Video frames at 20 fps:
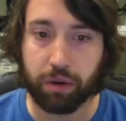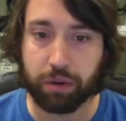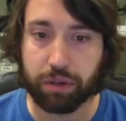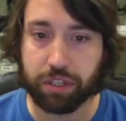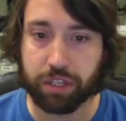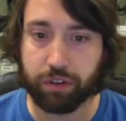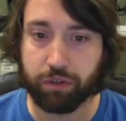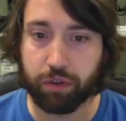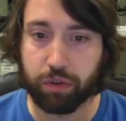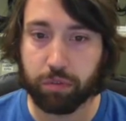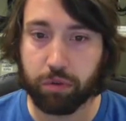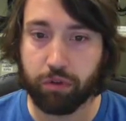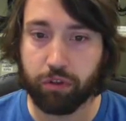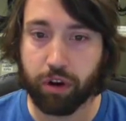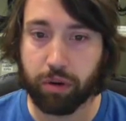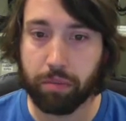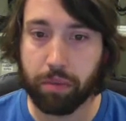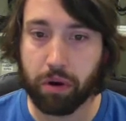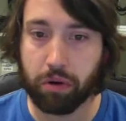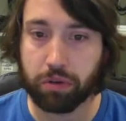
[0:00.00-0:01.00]
Now we see if we
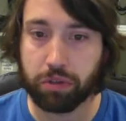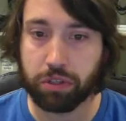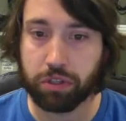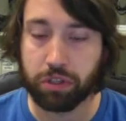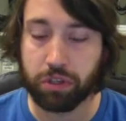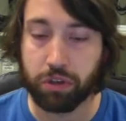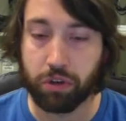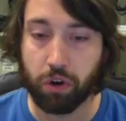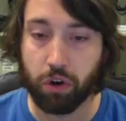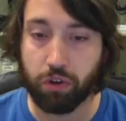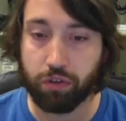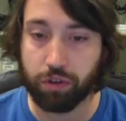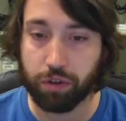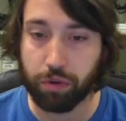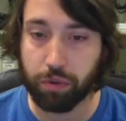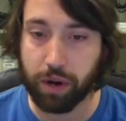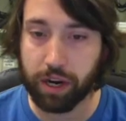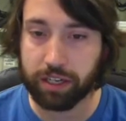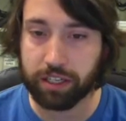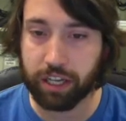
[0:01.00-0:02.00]
move our mouse
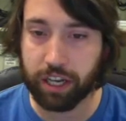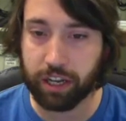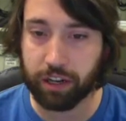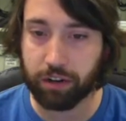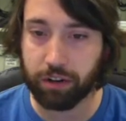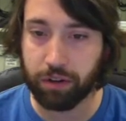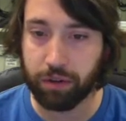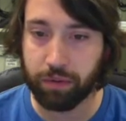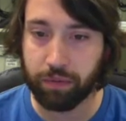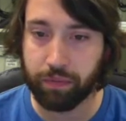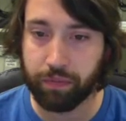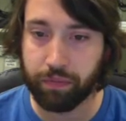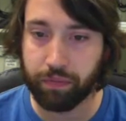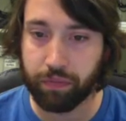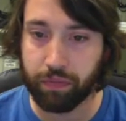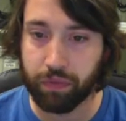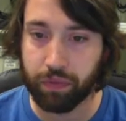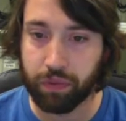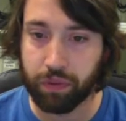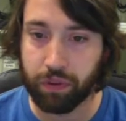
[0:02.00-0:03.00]
over the rectangle,
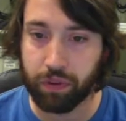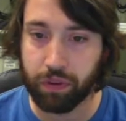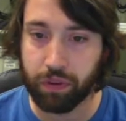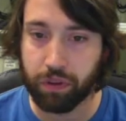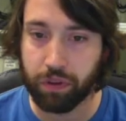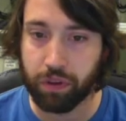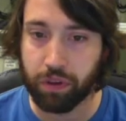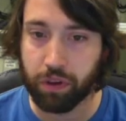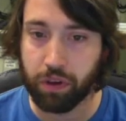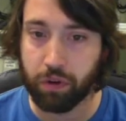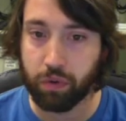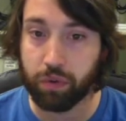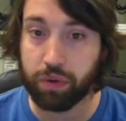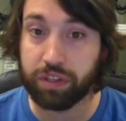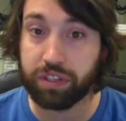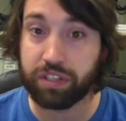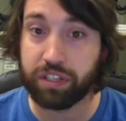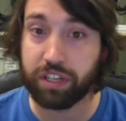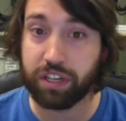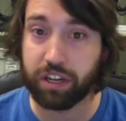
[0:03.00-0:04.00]

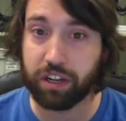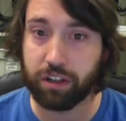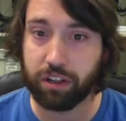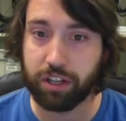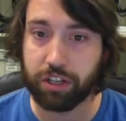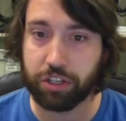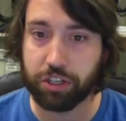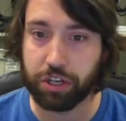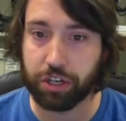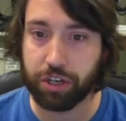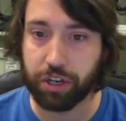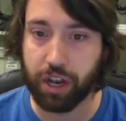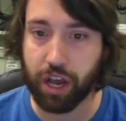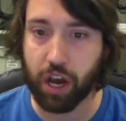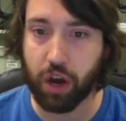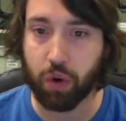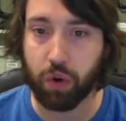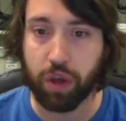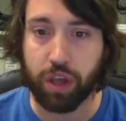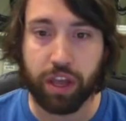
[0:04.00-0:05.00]
we see a collision.
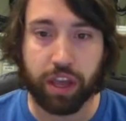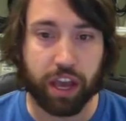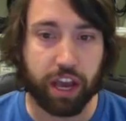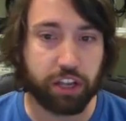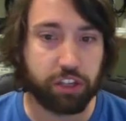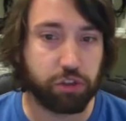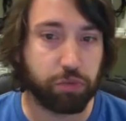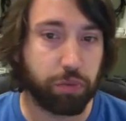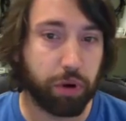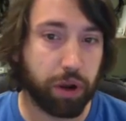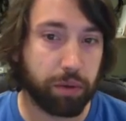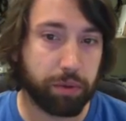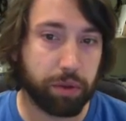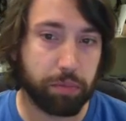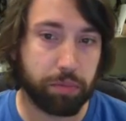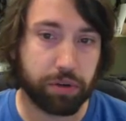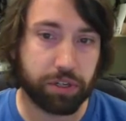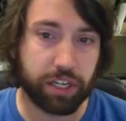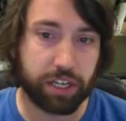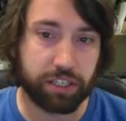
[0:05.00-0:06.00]
Now, as you
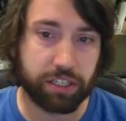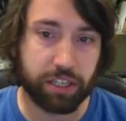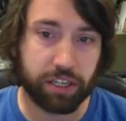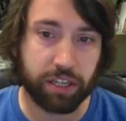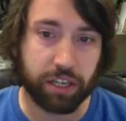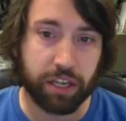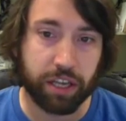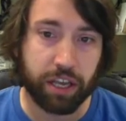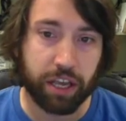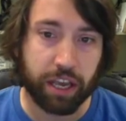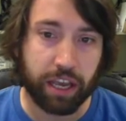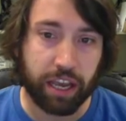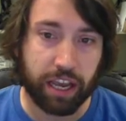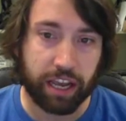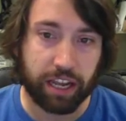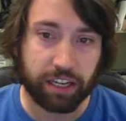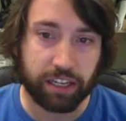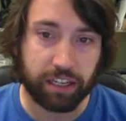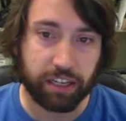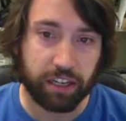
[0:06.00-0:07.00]
probably predicted,
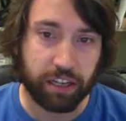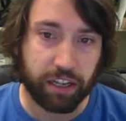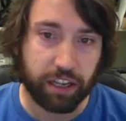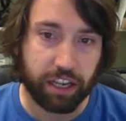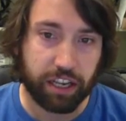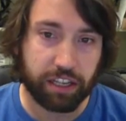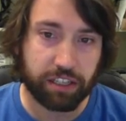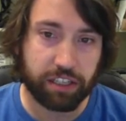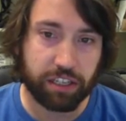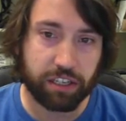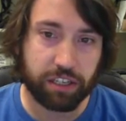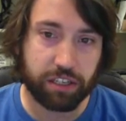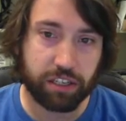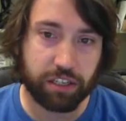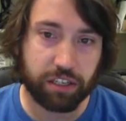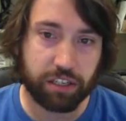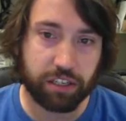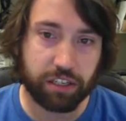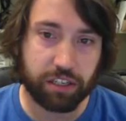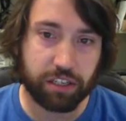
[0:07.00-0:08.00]
it isn't
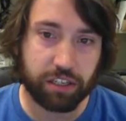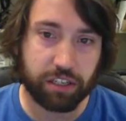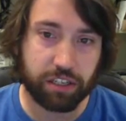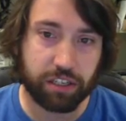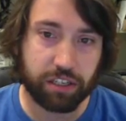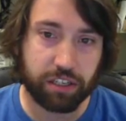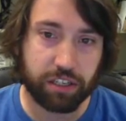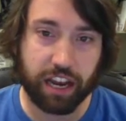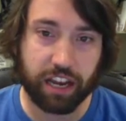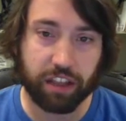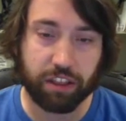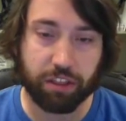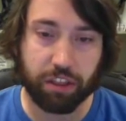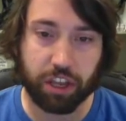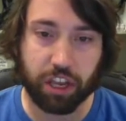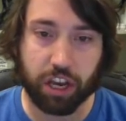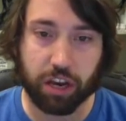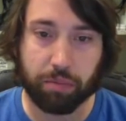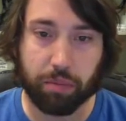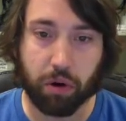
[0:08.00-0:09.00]
checking
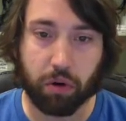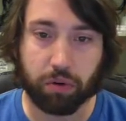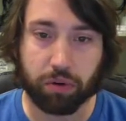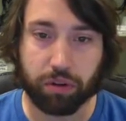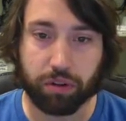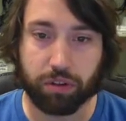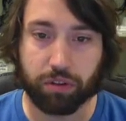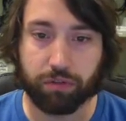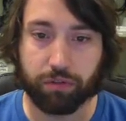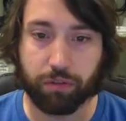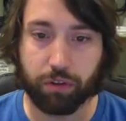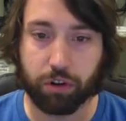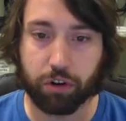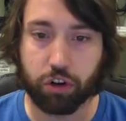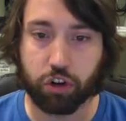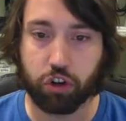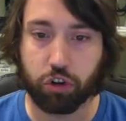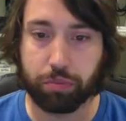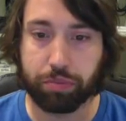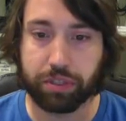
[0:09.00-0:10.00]
anything about the
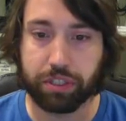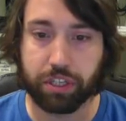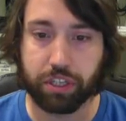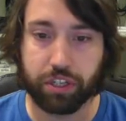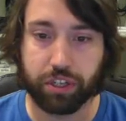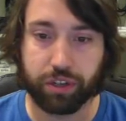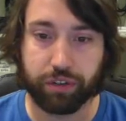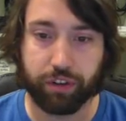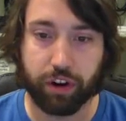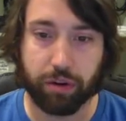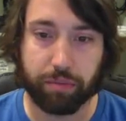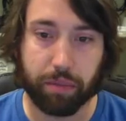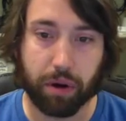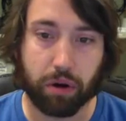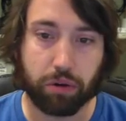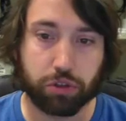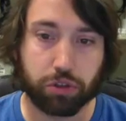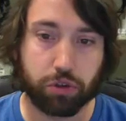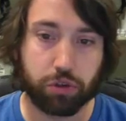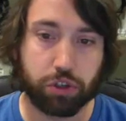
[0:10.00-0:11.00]
vertical position of our
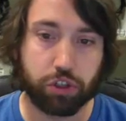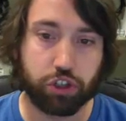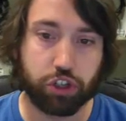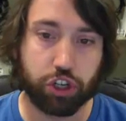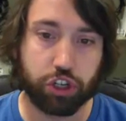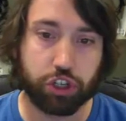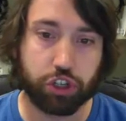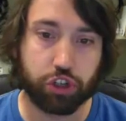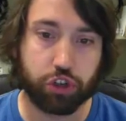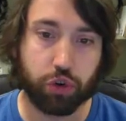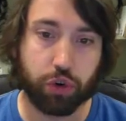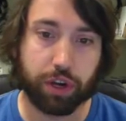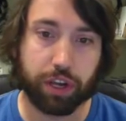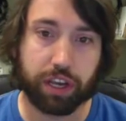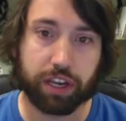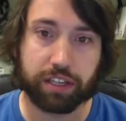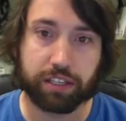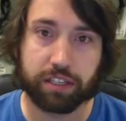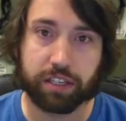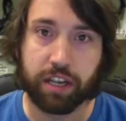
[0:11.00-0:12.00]
mouse. So it's just
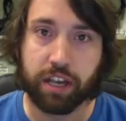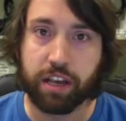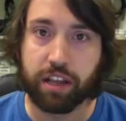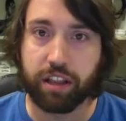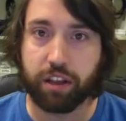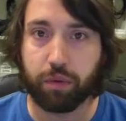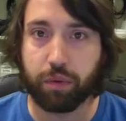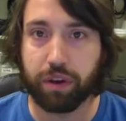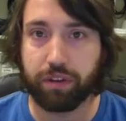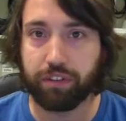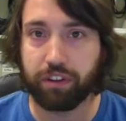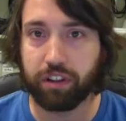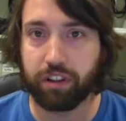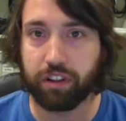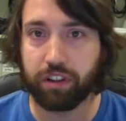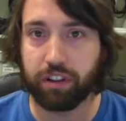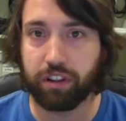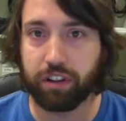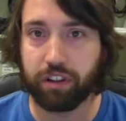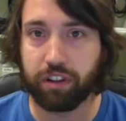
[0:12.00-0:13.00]
showing us that we have a
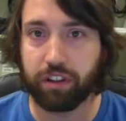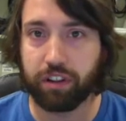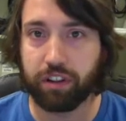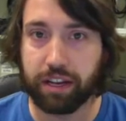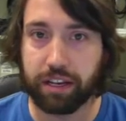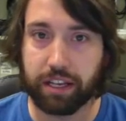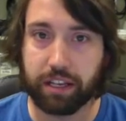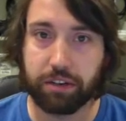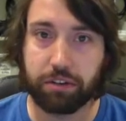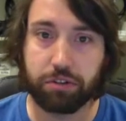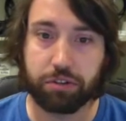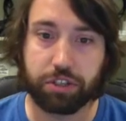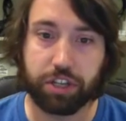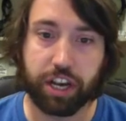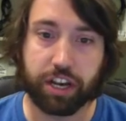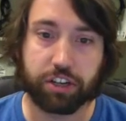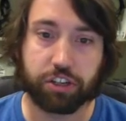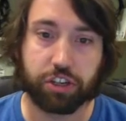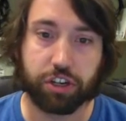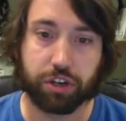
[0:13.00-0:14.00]
left-right
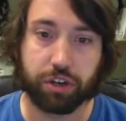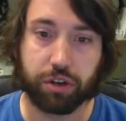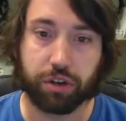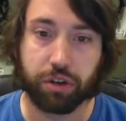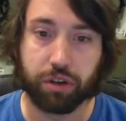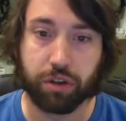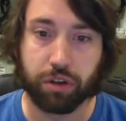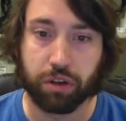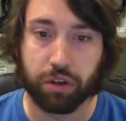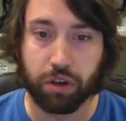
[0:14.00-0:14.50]
intersection,